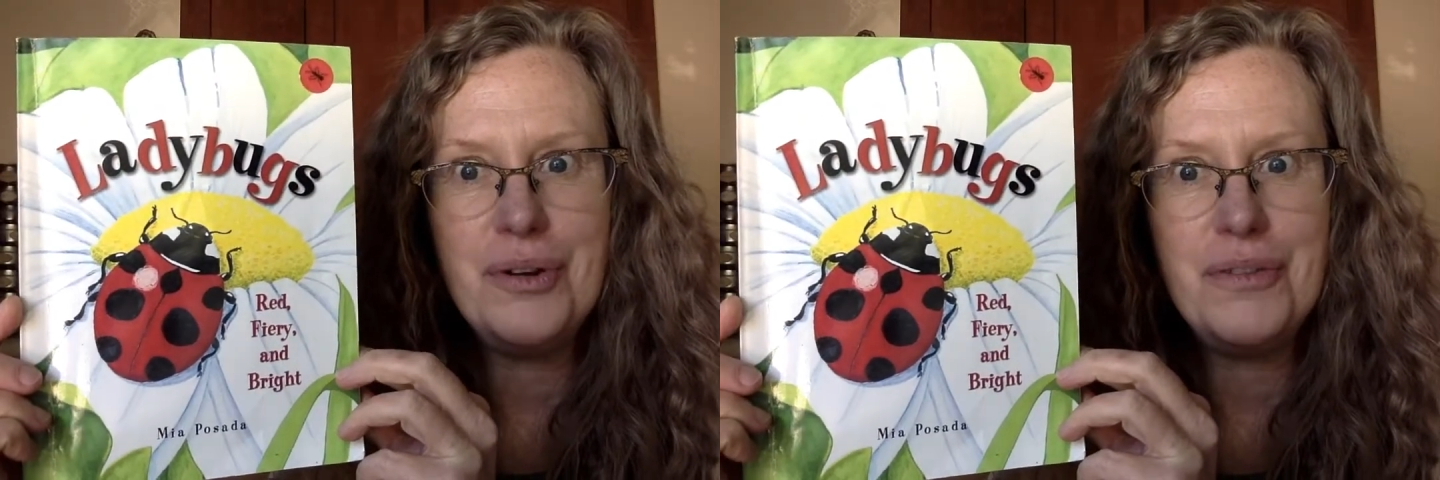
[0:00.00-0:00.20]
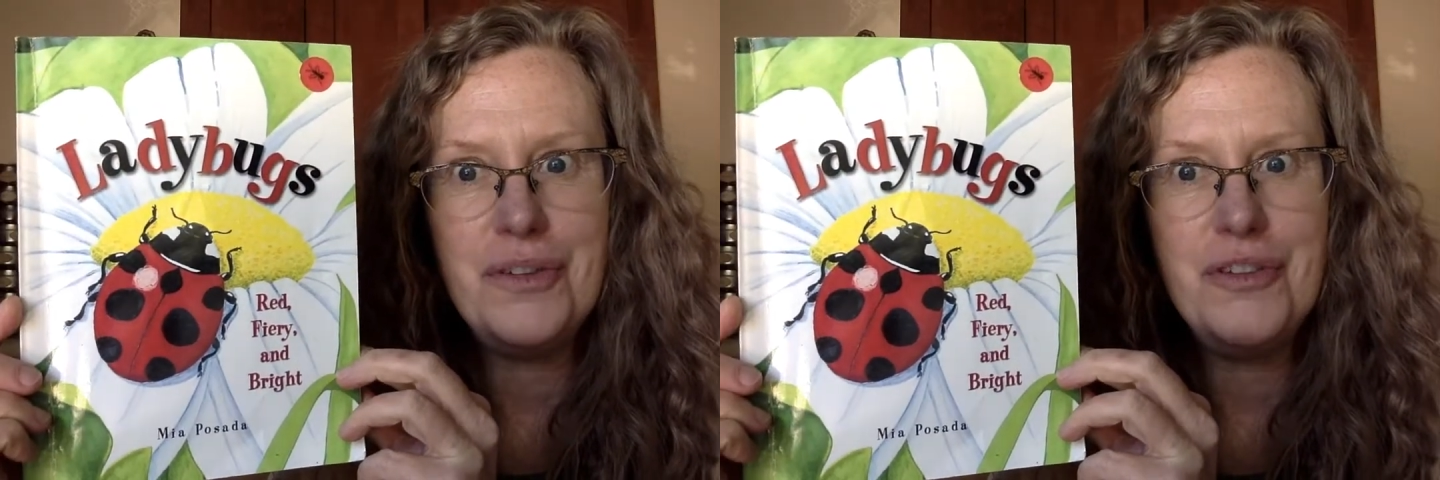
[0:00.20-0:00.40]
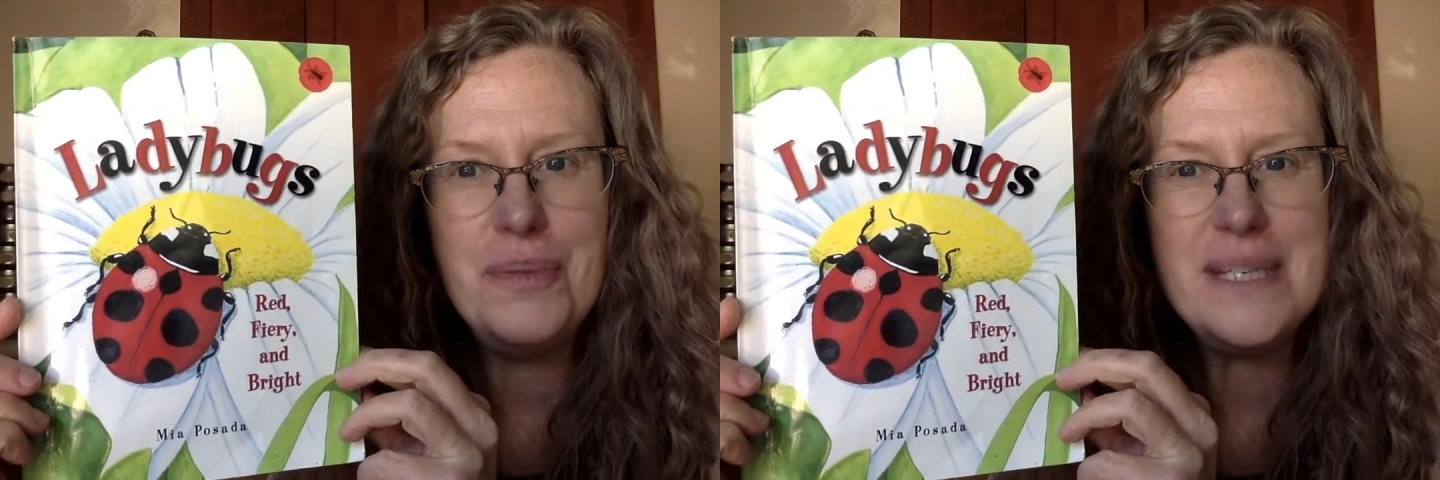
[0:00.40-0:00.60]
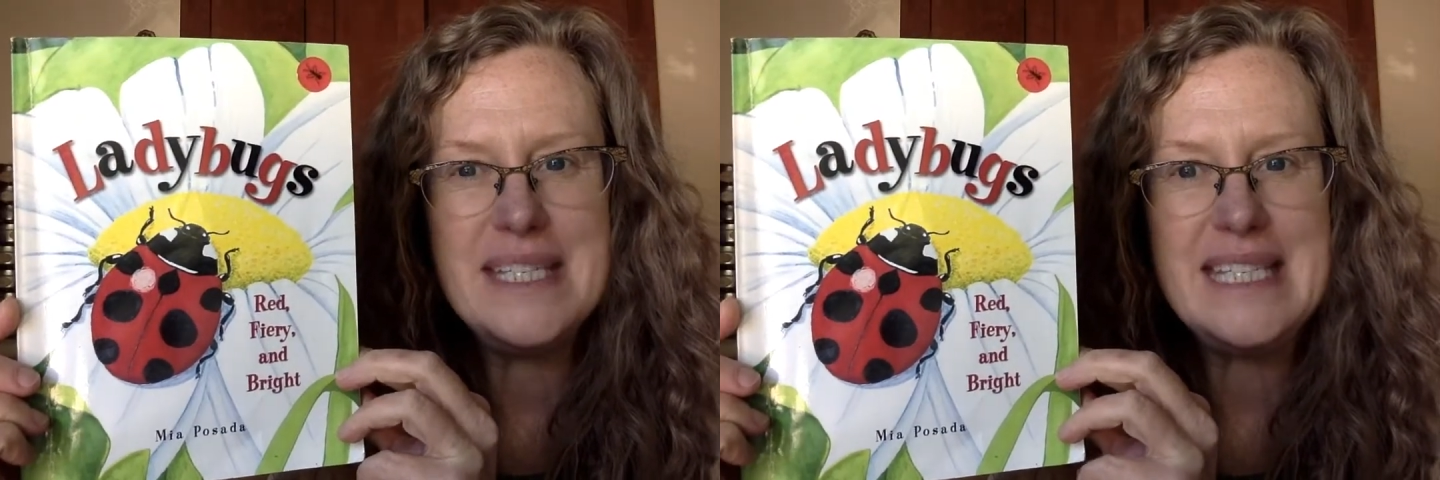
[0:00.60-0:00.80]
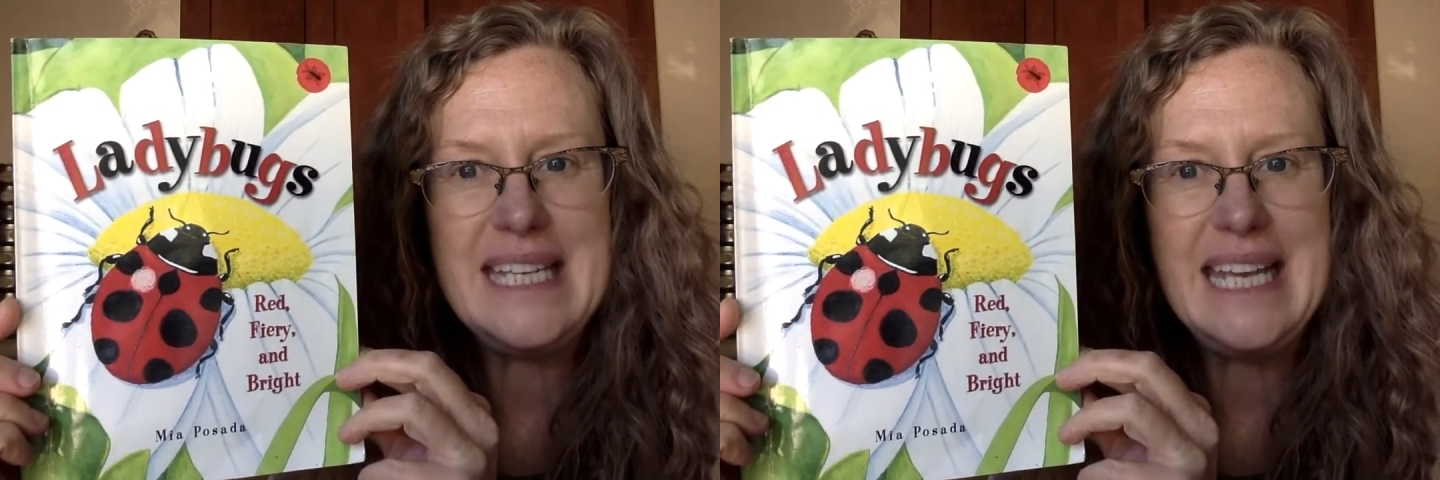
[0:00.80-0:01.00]
if you've been
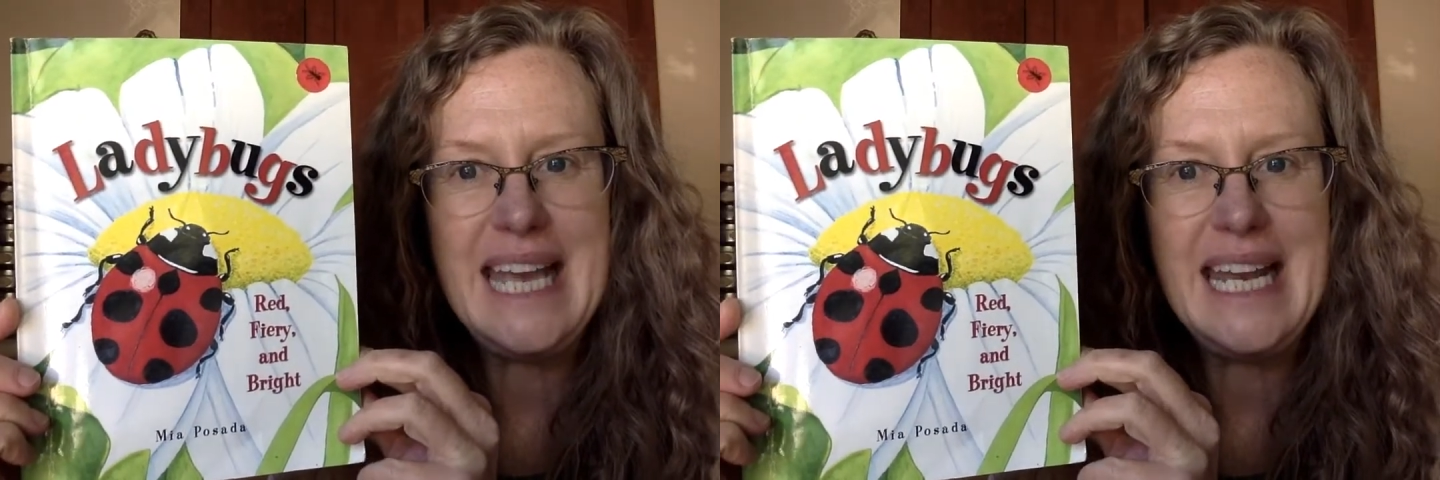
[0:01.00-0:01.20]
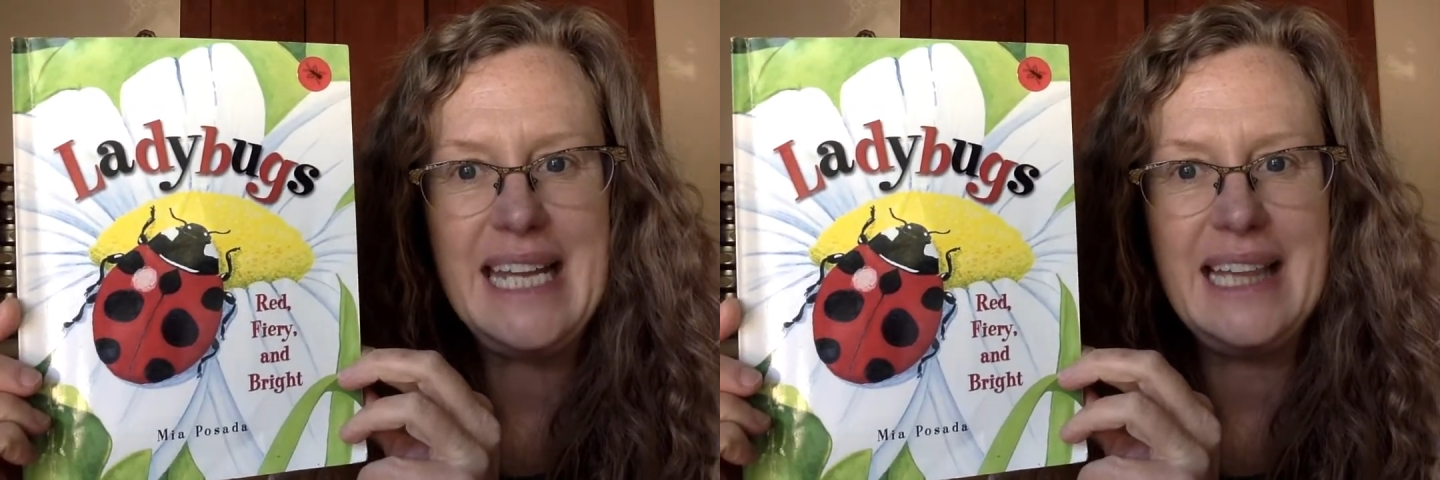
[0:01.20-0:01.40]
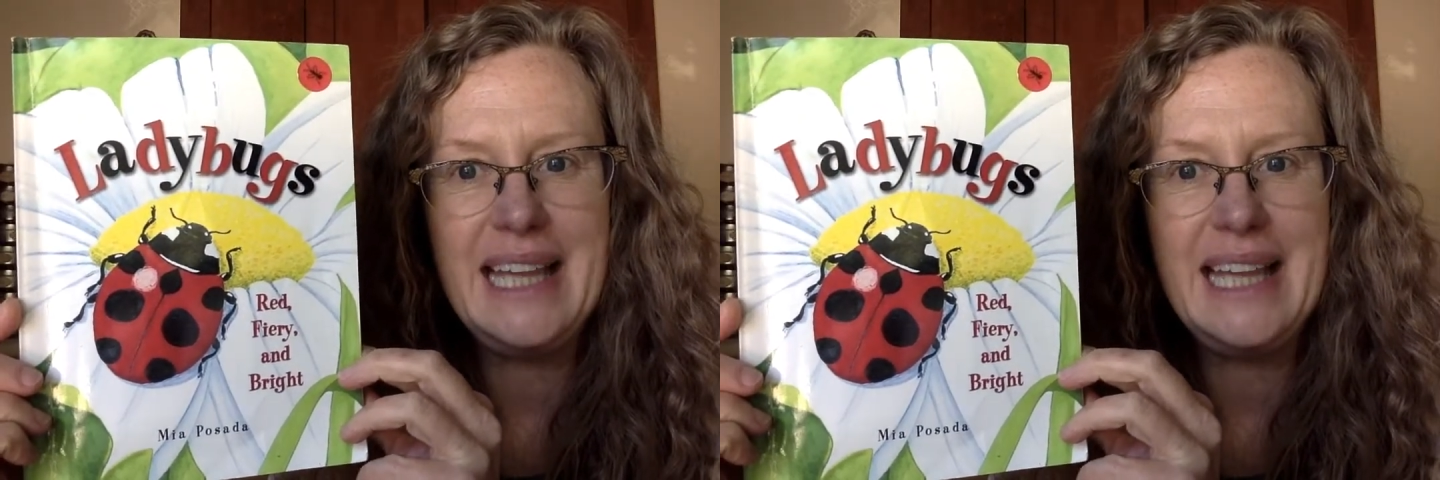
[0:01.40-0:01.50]
seeing any